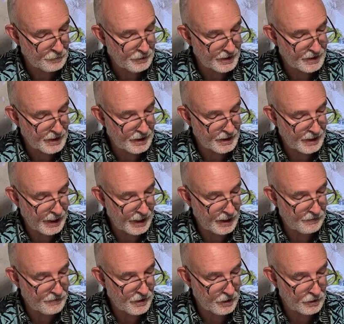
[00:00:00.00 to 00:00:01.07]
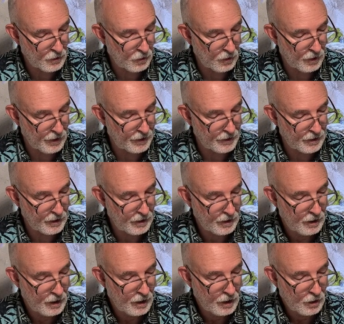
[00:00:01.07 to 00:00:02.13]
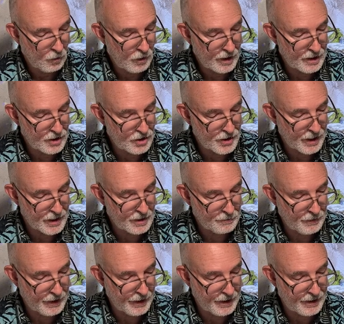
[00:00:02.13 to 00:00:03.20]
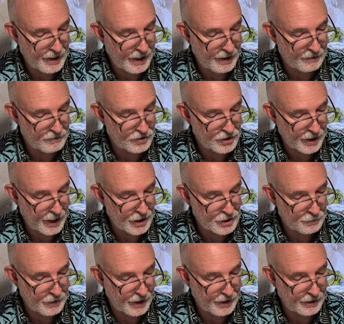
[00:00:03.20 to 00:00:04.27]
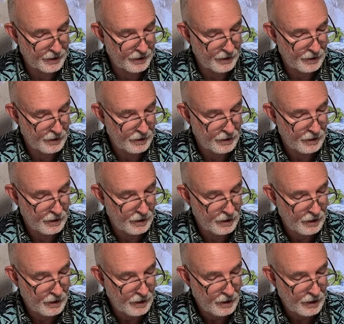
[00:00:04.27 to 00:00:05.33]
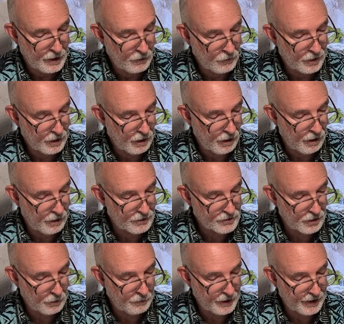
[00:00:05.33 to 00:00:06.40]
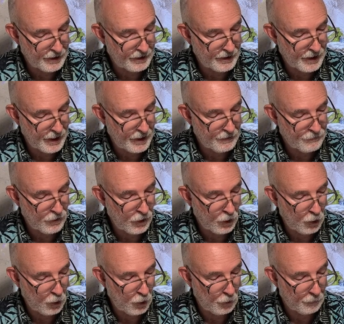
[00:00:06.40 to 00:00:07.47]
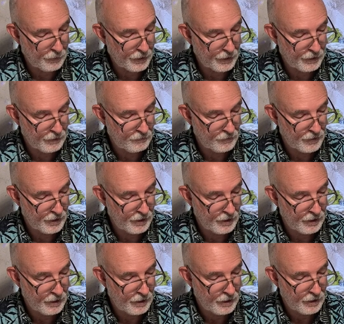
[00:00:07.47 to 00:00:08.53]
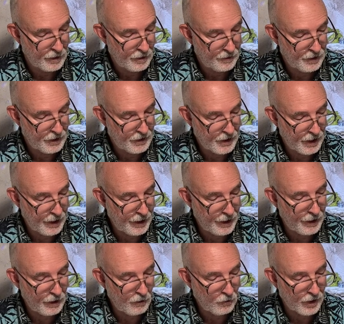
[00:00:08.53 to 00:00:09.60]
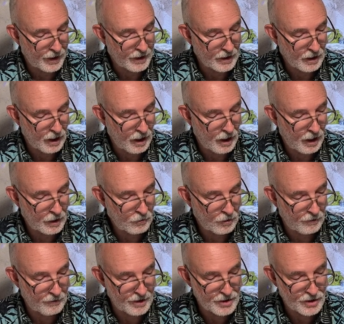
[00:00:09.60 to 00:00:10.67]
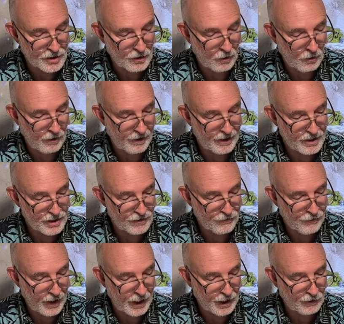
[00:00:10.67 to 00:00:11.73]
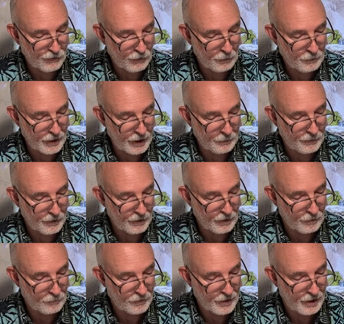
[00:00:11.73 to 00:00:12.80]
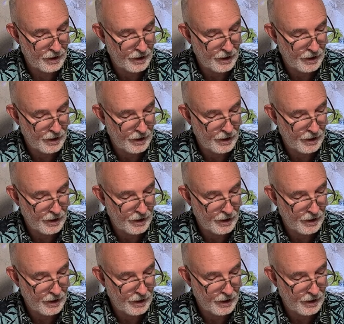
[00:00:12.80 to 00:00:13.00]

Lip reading: But the day of the Lord wouldn't just be a day of judgment. It would also be a day of hope. The day when God would restore his faithful people